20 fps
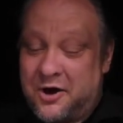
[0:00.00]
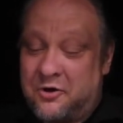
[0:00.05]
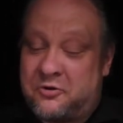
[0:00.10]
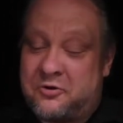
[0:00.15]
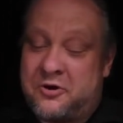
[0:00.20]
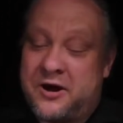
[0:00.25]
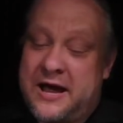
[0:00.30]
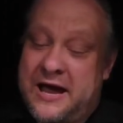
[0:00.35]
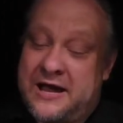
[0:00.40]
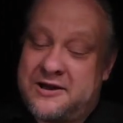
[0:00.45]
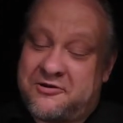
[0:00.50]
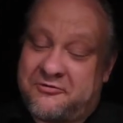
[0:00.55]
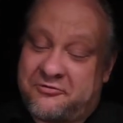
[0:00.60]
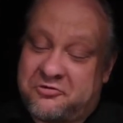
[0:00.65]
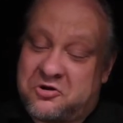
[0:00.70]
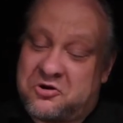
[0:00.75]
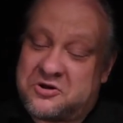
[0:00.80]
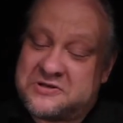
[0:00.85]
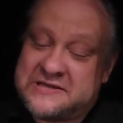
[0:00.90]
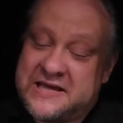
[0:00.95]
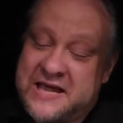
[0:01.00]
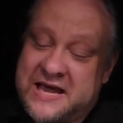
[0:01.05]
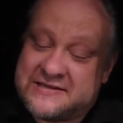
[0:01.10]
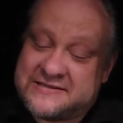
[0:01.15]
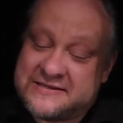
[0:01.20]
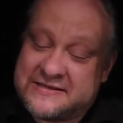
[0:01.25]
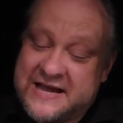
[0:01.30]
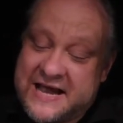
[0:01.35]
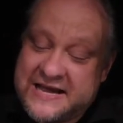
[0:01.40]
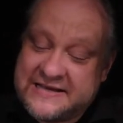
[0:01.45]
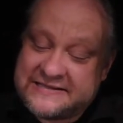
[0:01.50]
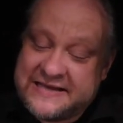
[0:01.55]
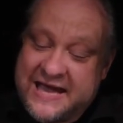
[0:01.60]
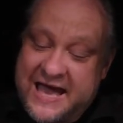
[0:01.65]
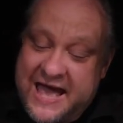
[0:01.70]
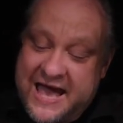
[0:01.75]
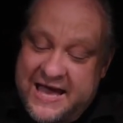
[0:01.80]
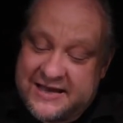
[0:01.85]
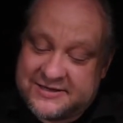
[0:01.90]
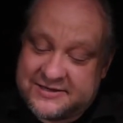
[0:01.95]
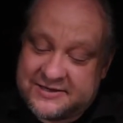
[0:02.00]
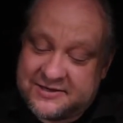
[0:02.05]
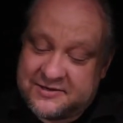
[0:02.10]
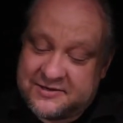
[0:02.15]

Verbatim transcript: oh, and of course he has a nice hat.